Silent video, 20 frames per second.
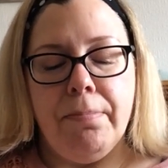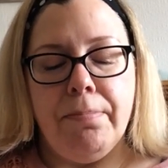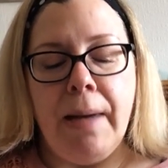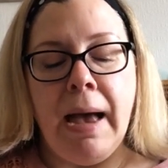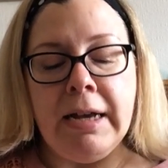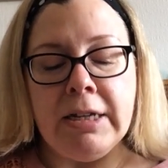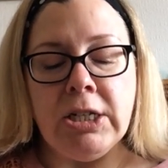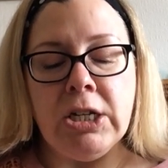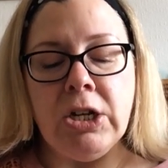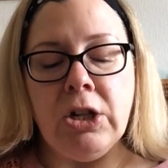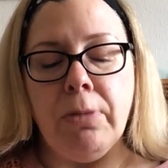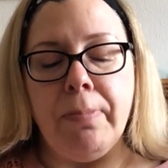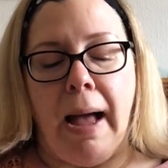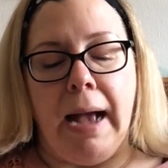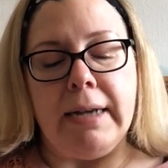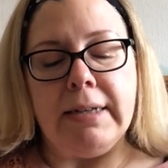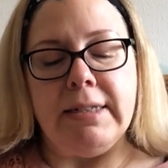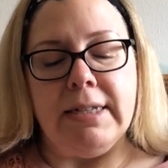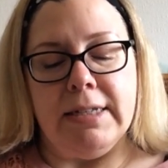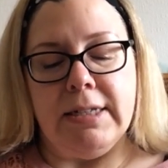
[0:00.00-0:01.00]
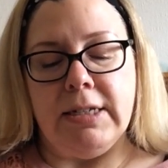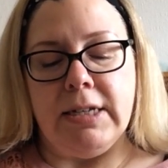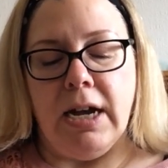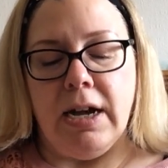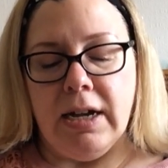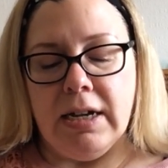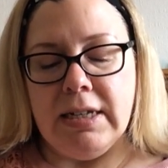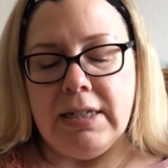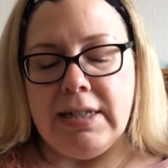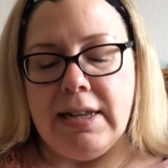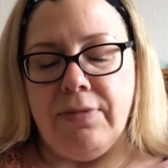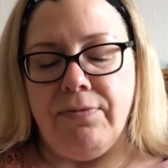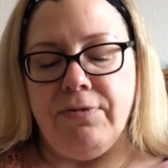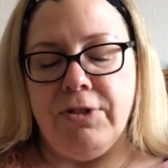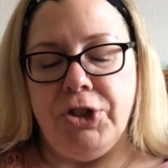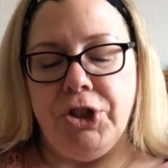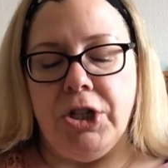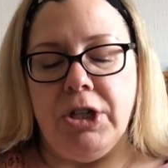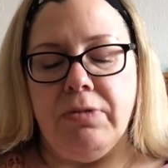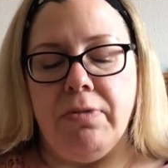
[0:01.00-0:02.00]
Back at Uncle Max's, Darkus left
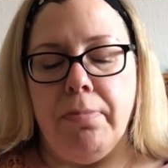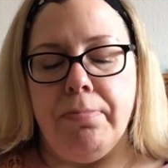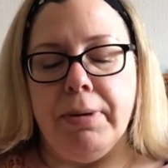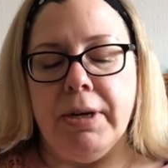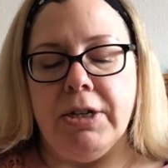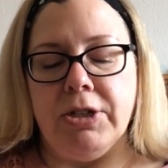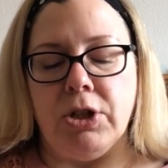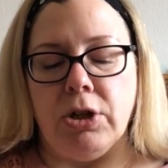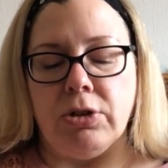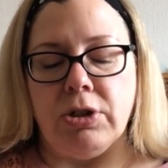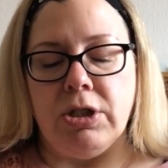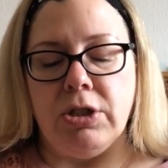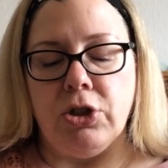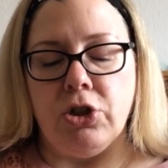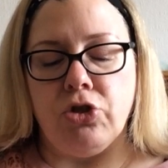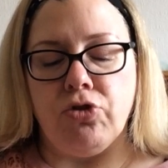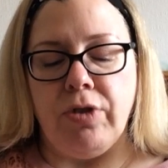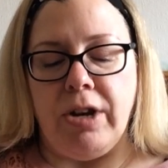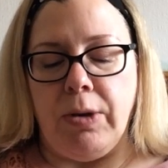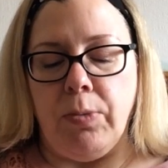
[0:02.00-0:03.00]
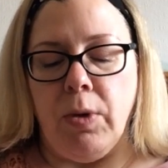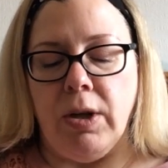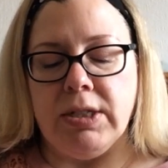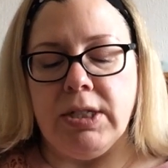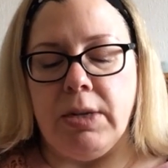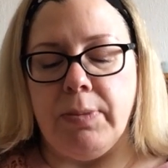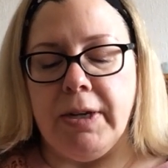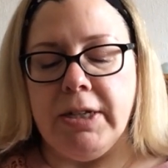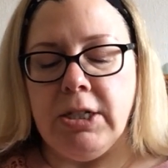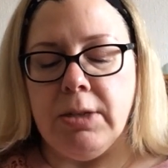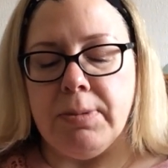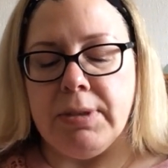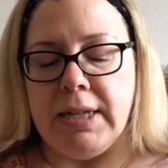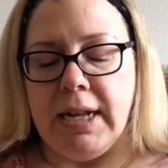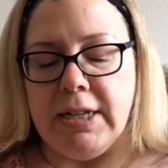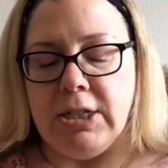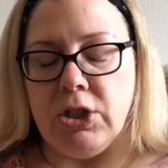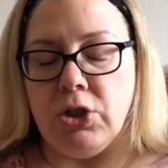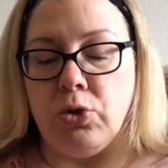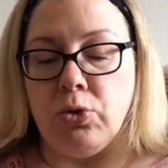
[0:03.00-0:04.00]
Virginia and Bertolt in the street whilst he went
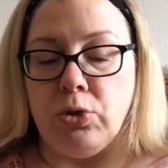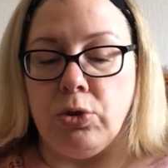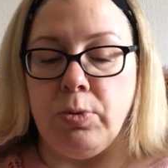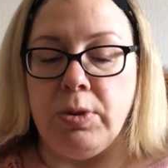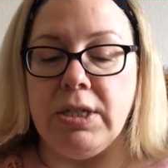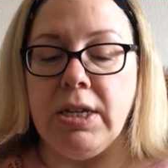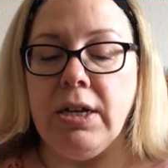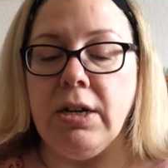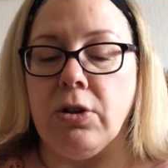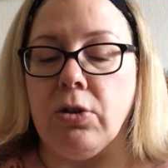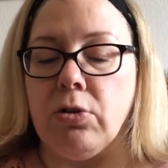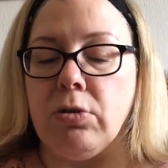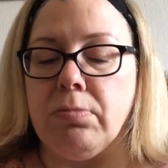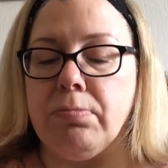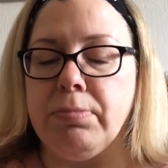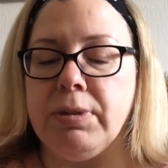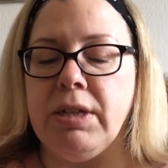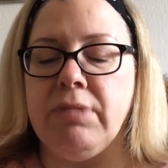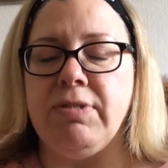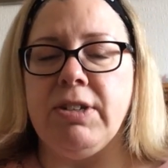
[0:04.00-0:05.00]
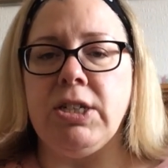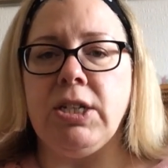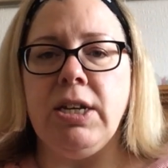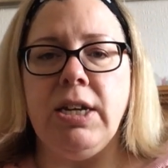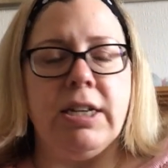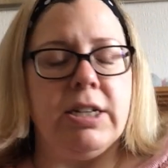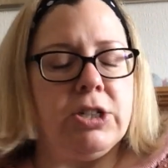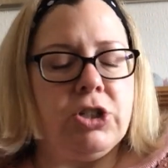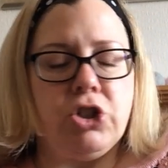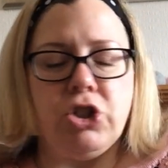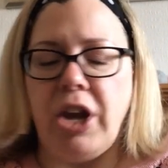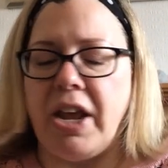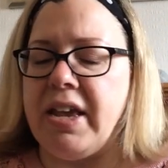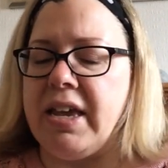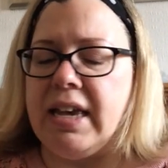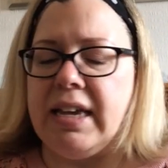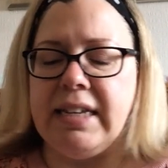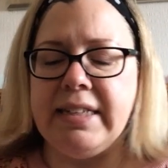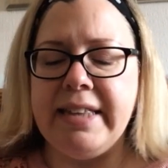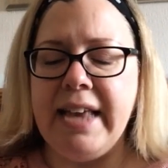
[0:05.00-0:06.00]
upstairs to talk to his uncle, but he returned
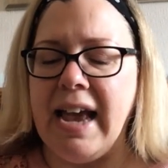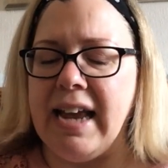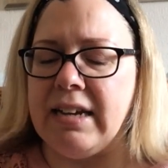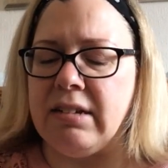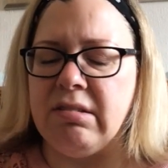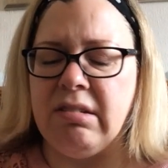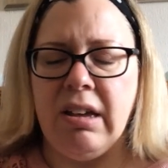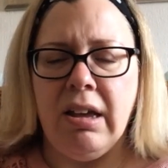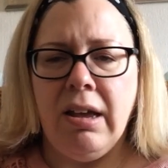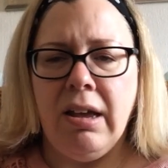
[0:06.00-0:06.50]
shaking his head.